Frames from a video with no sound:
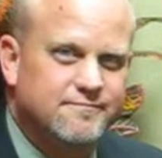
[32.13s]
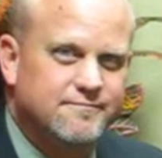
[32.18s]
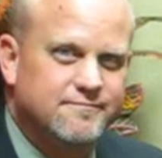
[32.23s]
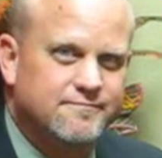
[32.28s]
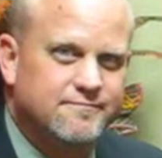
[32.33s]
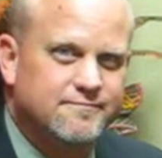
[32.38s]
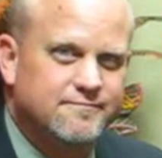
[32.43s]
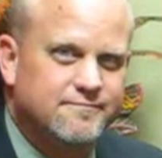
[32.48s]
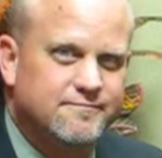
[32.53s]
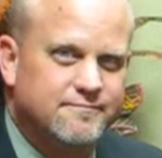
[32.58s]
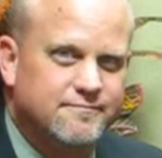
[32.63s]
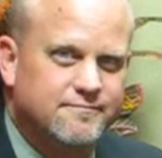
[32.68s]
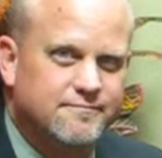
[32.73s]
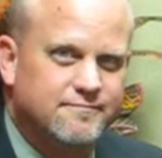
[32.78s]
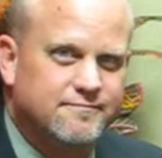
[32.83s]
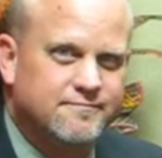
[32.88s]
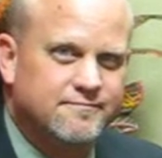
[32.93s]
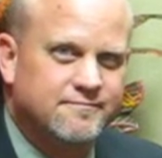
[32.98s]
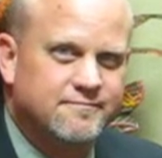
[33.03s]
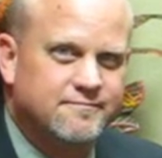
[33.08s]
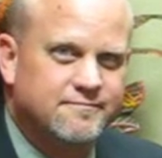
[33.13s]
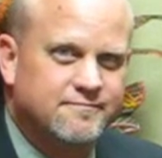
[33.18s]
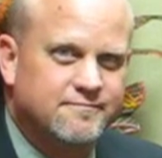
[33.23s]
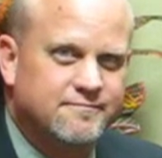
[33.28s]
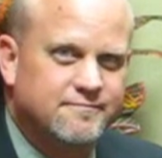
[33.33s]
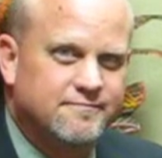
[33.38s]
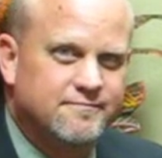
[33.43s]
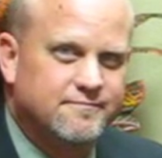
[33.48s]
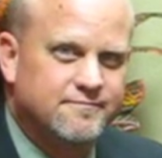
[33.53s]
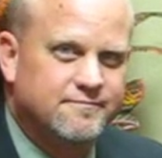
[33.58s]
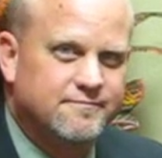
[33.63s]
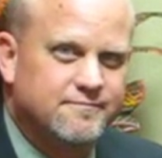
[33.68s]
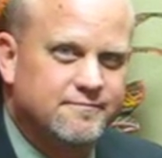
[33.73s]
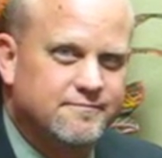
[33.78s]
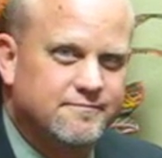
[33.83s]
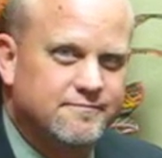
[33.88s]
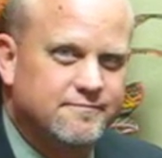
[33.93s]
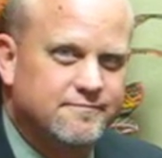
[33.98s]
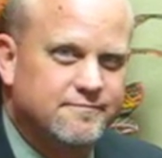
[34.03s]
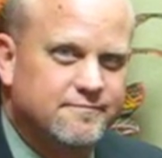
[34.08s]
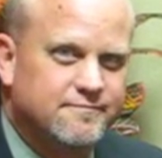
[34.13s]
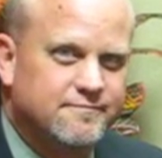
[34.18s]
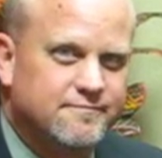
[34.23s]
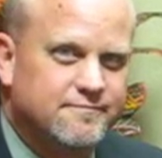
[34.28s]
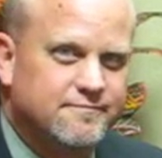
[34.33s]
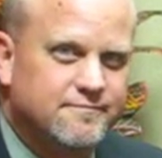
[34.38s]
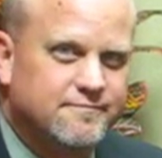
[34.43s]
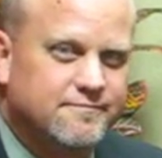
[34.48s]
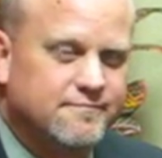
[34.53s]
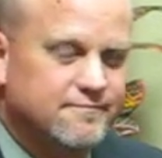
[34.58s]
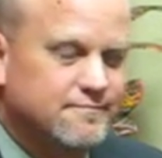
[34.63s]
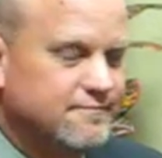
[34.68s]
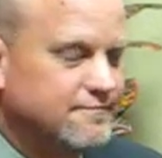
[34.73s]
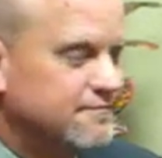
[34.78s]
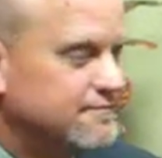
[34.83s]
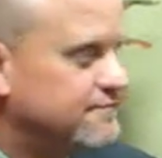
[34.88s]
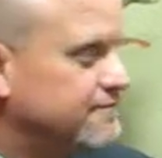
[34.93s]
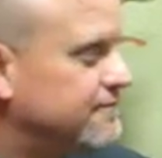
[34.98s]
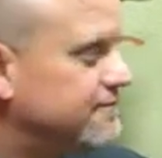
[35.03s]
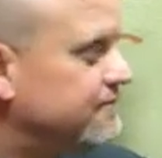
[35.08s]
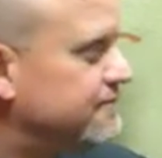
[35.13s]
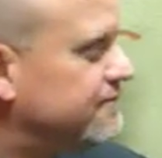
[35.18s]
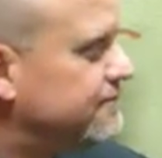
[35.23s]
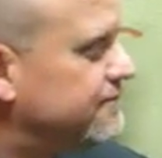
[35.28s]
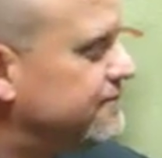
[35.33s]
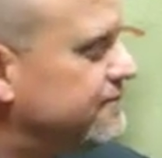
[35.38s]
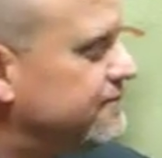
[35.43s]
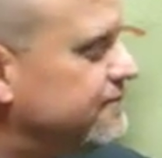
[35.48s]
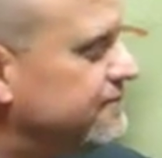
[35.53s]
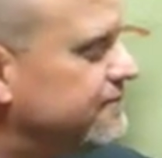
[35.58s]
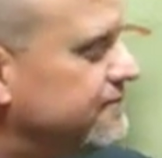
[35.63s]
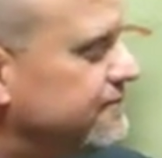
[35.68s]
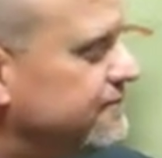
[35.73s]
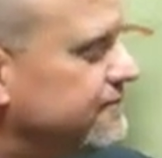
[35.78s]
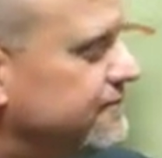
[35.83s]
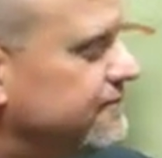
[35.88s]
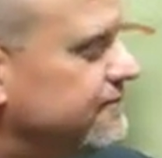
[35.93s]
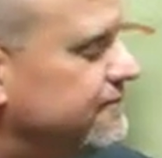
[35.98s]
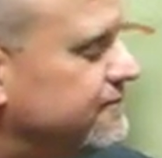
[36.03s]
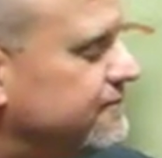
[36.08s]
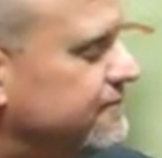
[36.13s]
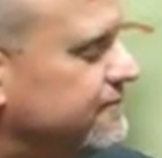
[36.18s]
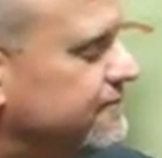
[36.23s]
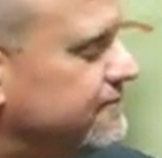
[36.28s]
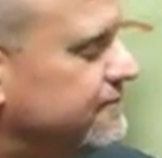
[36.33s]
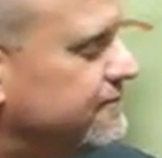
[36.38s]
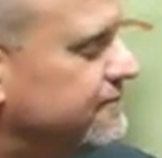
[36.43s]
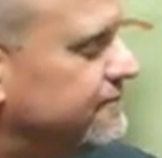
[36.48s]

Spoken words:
No words are spoken by the person on screen.